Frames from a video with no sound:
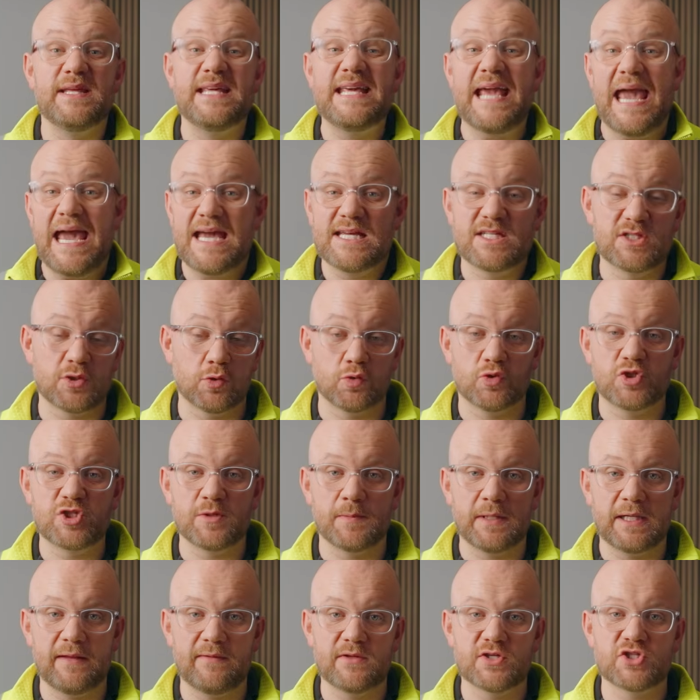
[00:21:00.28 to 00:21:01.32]
yes,
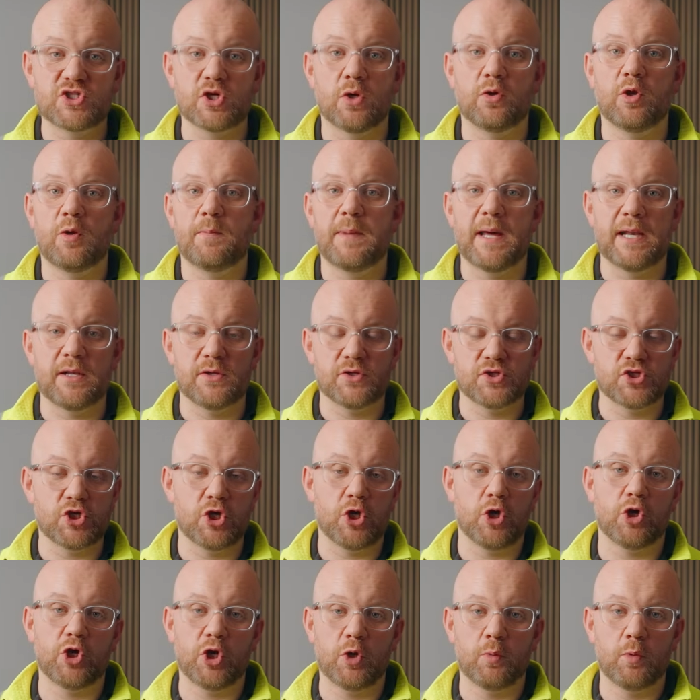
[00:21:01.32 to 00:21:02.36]
ultimately the solar panels are
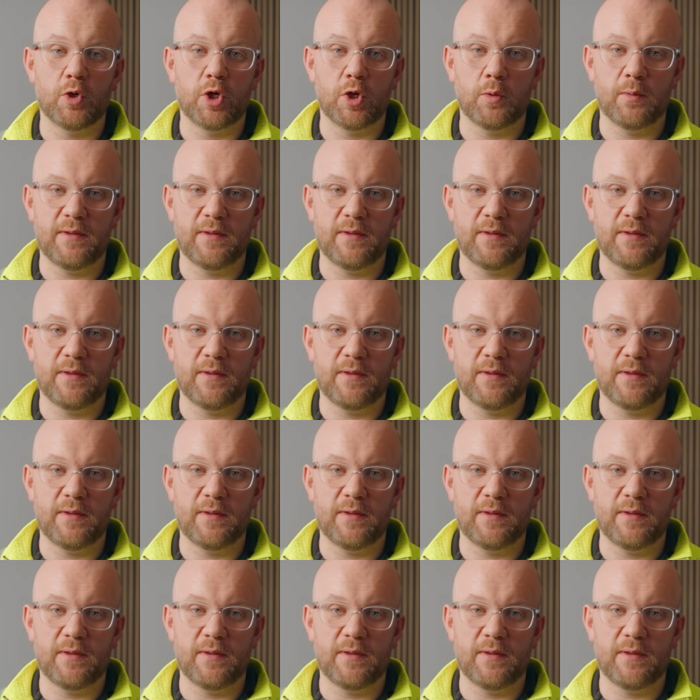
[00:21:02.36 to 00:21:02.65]
not going to work